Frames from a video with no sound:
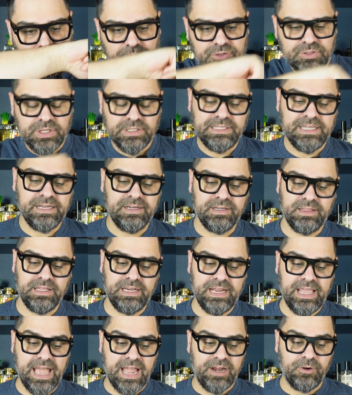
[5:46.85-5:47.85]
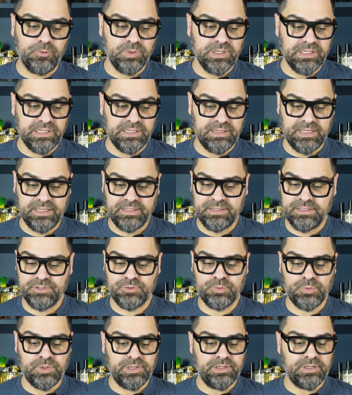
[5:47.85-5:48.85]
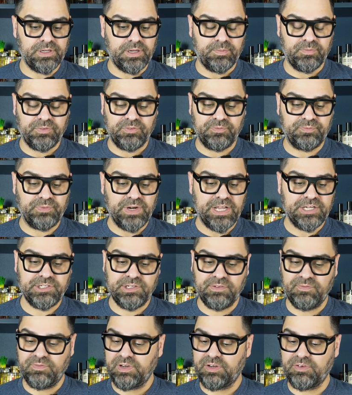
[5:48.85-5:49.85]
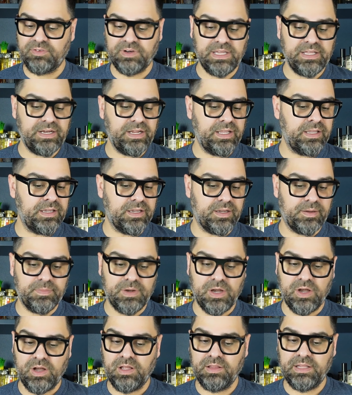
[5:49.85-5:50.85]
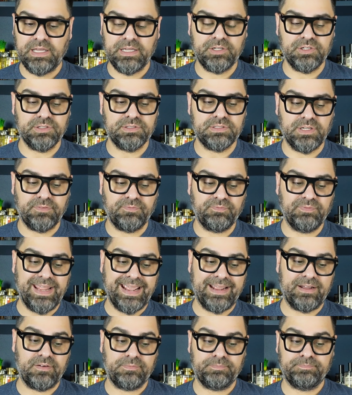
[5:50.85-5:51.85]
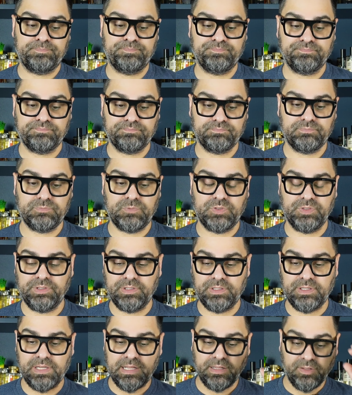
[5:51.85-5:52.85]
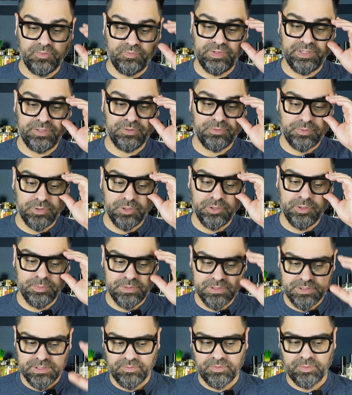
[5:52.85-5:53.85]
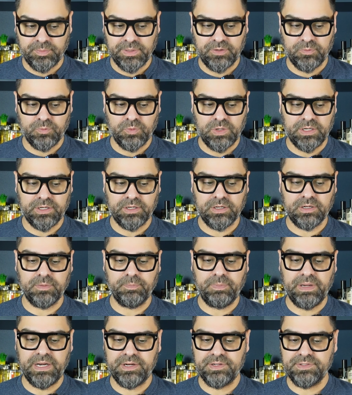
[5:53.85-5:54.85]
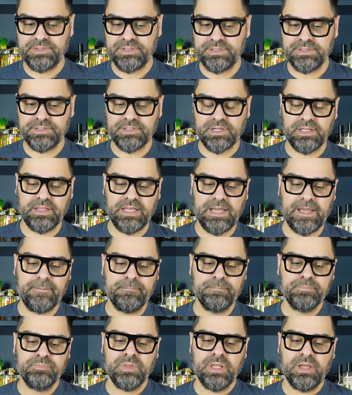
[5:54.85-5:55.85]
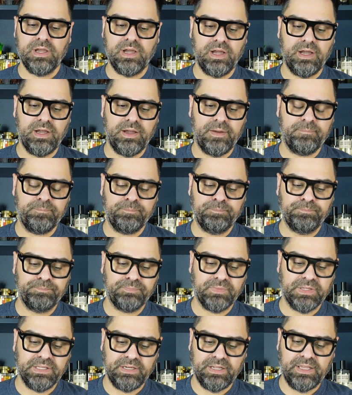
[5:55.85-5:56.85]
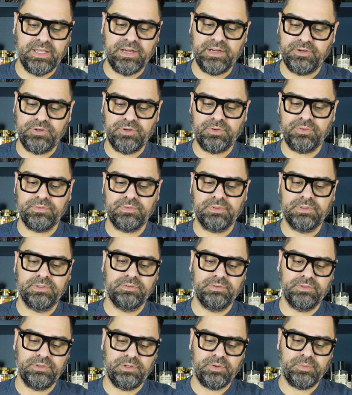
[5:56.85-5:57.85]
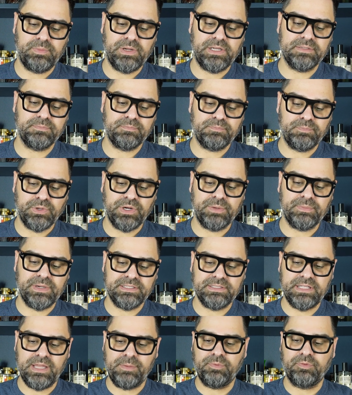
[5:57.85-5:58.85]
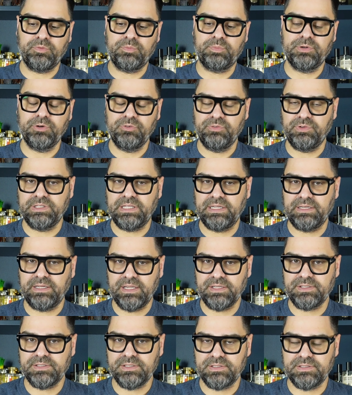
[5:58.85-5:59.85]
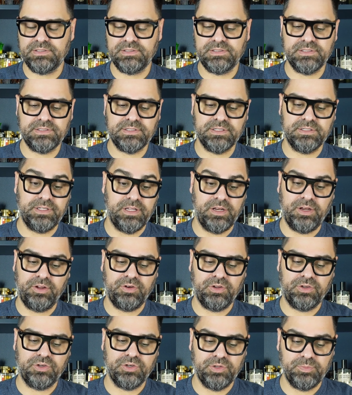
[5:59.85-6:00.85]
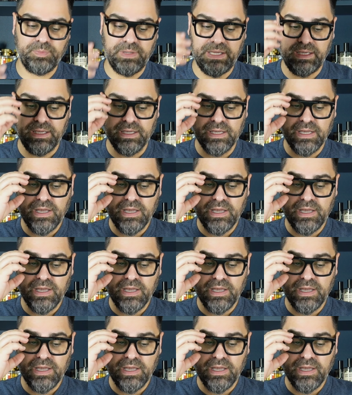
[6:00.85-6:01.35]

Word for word: So at the end of the day, I really like this one. I'm fresh, invigorating, um, all that good stuff. Now, to the elephant in the room, the Silver Mountain Water comparisons, all that. Um, and again, I don't you know, I'm not putting my stamp of approval that yes, this is discontinued. It could be.